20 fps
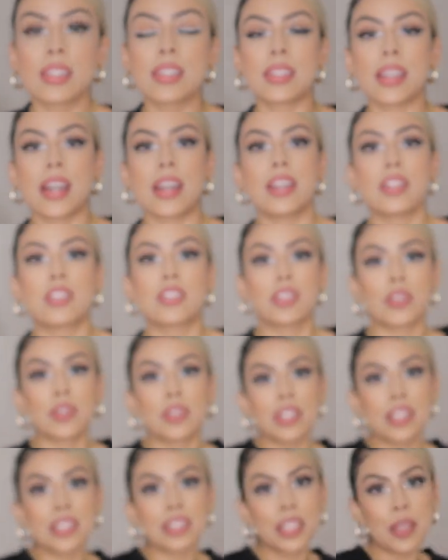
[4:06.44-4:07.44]
inside, so
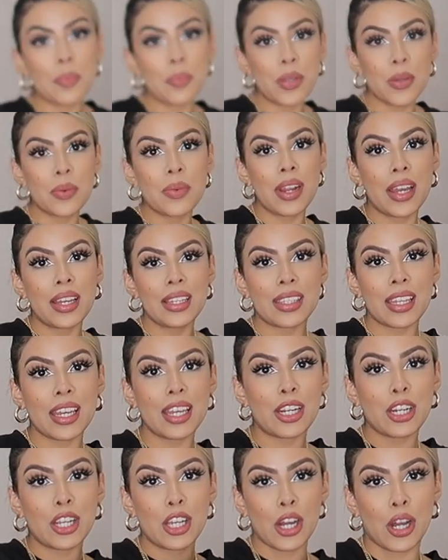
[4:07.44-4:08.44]
it does keep you nice
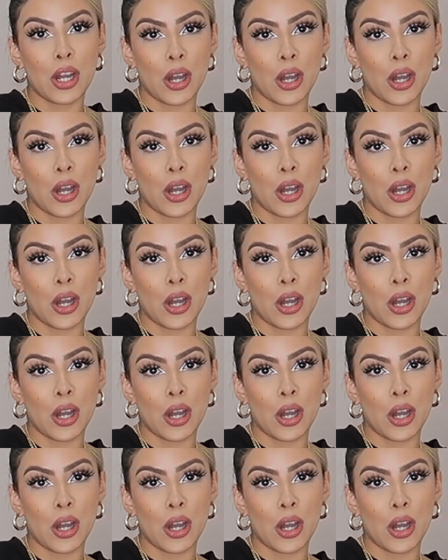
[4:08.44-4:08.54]
and